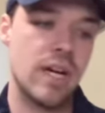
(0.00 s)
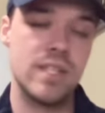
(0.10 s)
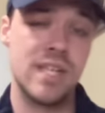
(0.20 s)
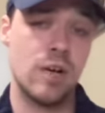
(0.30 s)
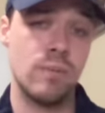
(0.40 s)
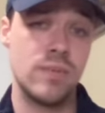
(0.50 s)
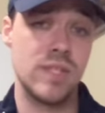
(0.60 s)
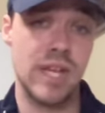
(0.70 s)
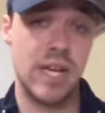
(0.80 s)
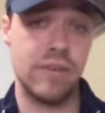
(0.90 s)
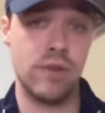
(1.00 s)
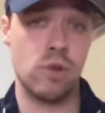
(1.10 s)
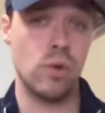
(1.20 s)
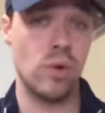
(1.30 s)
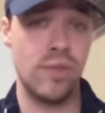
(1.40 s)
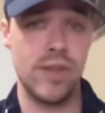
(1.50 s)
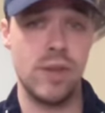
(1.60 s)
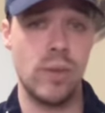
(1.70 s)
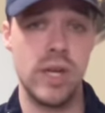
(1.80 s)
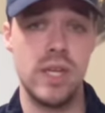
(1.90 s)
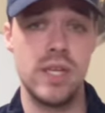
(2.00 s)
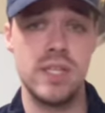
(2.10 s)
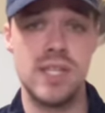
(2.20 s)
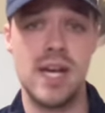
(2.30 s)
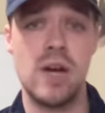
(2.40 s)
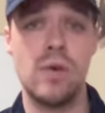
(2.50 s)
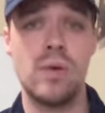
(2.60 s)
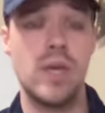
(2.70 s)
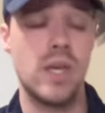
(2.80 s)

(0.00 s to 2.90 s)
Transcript: how this album is like kind of a growth to where he is now